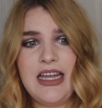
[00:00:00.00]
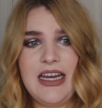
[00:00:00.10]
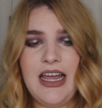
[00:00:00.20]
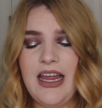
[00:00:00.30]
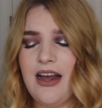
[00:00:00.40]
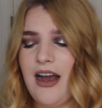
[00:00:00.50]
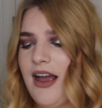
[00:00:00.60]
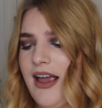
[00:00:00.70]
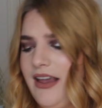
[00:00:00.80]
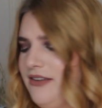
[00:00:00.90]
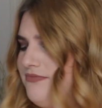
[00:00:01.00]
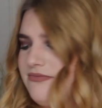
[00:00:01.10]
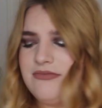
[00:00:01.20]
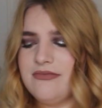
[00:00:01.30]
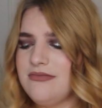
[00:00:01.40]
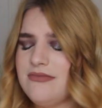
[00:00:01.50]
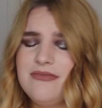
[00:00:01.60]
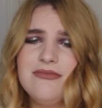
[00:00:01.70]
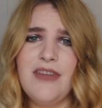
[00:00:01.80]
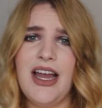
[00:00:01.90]
in it I
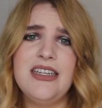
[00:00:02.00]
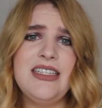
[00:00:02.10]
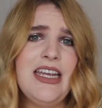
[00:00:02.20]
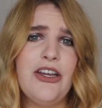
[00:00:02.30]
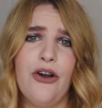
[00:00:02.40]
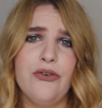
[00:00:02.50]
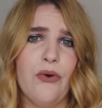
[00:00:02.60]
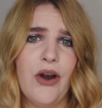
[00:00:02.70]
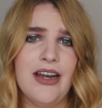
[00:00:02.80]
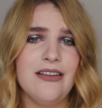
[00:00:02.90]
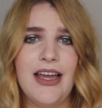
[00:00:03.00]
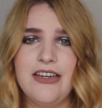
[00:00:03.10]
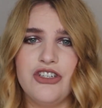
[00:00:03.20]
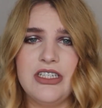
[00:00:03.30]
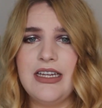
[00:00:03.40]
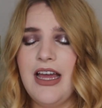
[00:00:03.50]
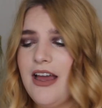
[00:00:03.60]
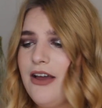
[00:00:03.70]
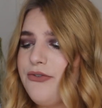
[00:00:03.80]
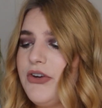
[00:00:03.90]
I say go for it like just
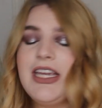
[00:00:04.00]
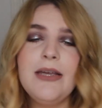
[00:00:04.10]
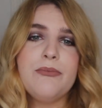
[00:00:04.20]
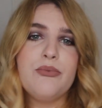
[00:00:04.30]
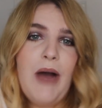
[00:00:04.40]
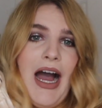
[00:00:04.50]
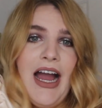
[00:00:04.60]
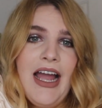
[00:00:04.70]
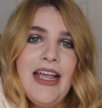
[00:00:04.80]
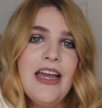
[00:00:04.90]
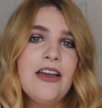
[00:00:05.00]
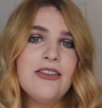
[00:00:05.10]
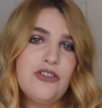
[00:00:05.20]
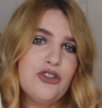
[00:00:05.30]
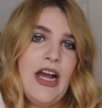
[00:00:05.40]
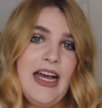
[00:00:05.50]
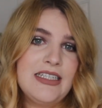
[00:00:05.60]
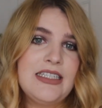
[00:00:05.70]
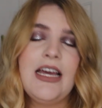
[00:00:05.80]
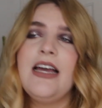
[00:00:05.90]
freaking buy the
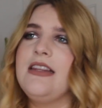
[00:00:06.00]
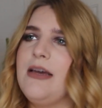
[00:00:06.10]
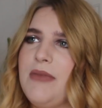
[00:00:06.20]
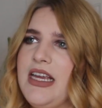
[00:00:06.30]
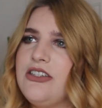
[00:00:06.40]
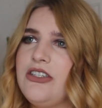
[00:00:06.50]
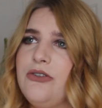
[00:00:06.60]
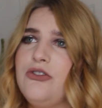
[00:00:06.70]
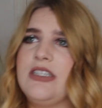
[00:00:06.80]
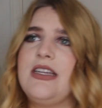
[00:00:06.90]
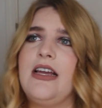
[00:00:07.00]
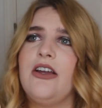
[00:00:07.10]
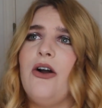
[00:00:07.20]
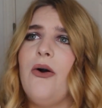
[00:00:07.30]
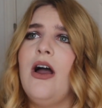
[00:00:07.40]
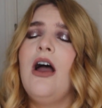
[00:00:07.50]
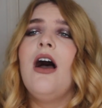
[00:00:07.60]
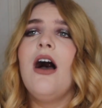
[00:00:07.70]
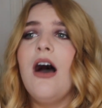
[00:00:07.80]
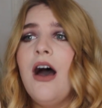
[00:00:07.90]
dress that makes you just like go
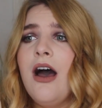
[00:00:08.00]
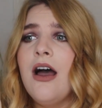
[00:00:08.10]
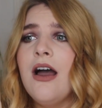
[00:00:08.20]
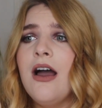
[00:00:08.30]
ah oh,